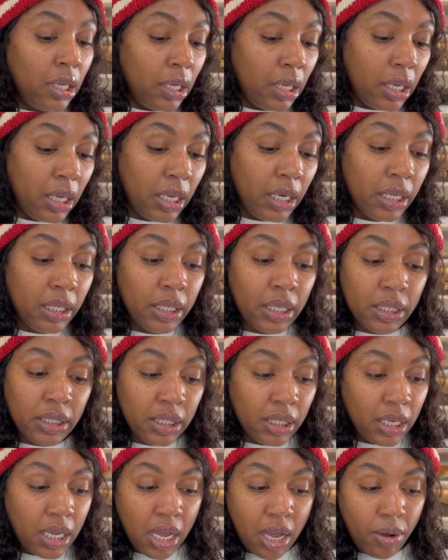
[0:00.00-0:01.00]
and it
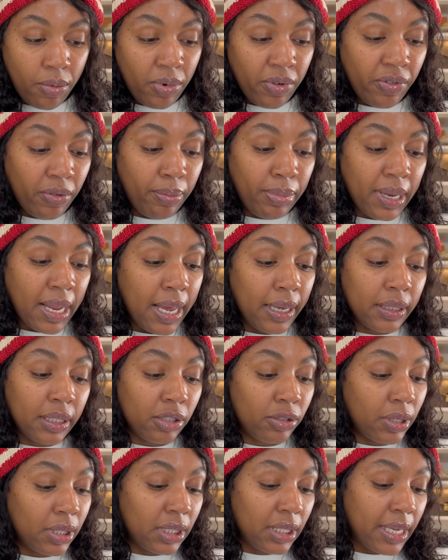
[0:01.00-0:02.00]
doesn't come with a block.
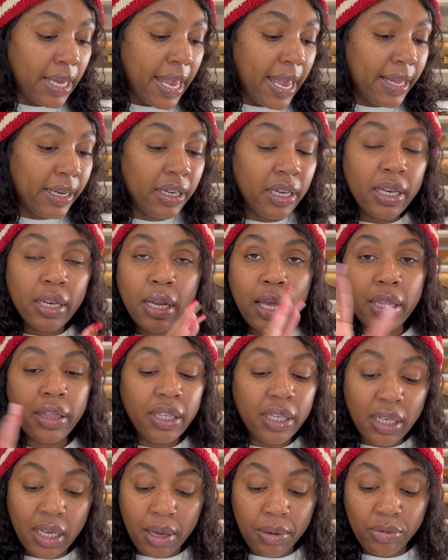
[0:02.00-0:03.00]
That's why I said
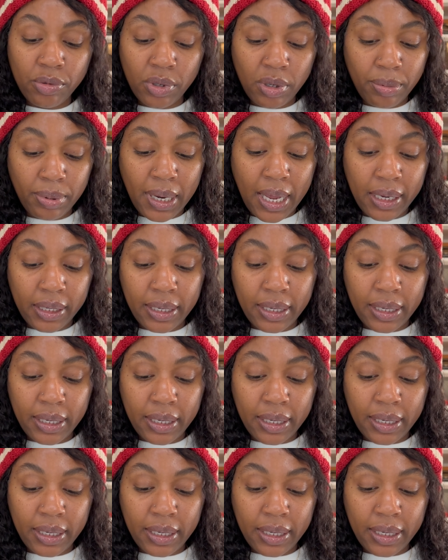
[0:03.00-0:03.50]
nothing comes with a block